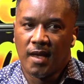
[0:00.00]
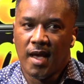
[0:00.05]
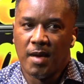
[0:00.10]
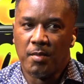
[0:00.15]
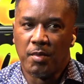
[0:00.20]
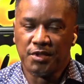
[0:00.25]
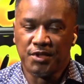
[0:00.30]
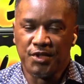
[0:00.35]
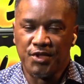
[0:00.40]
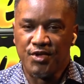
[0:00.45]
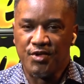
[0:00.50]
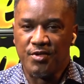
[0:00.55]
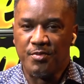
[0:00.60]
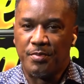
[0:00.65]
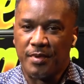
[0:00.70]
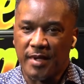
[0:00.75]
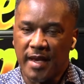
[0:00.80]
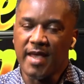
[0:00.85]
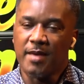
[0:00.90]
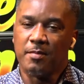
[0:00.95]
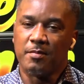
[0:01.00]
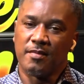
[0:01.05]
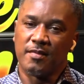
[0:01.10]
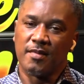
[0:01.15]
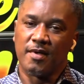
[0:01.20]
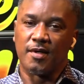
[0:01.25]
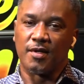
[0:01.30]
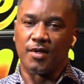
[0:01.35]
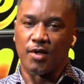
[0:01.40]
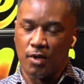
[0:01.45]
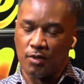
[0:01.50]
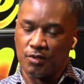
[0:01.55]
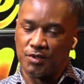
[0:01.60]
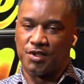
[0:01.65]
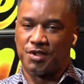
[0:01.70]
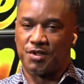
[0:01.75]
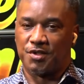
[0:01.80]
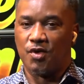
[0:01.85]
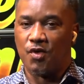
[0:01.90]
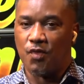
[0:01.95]
But do you blame a
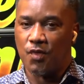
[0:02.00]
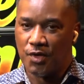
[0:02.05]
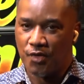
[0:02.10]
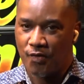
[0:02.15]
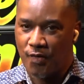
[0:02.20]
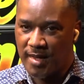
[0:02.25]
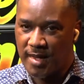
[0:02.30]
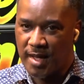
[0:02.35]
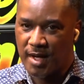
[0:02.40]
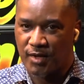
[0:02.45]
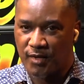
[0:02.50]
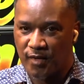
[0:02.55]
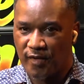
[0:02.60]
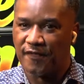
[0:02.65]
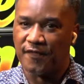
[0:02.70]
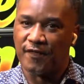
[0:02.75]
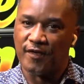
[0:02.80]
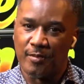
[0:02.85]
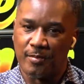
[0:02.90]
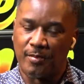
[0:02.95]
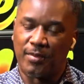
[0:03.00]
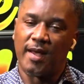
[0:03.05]
coach who would rather go for